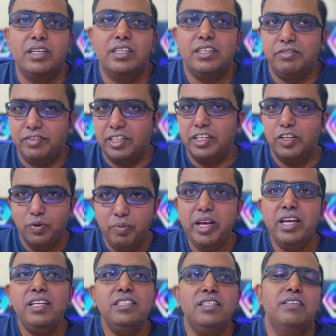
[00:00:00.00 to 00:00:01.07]
different
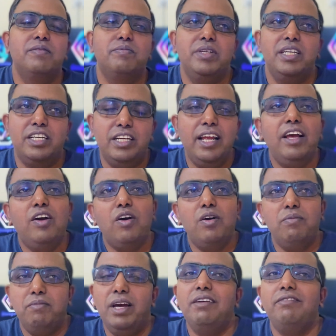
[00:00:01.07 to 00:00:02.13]
domains, be it
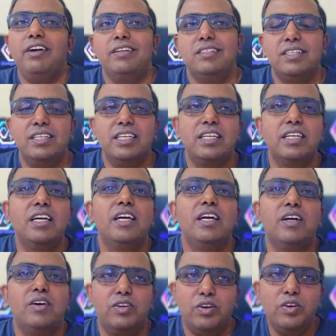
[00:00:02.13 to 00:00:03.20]
telecom, manufacturing,
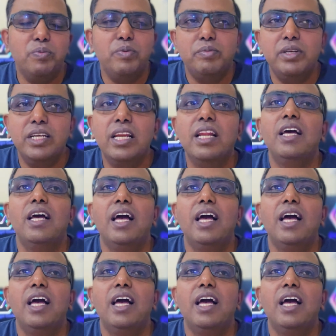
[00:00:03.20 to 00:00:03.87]
or automobile,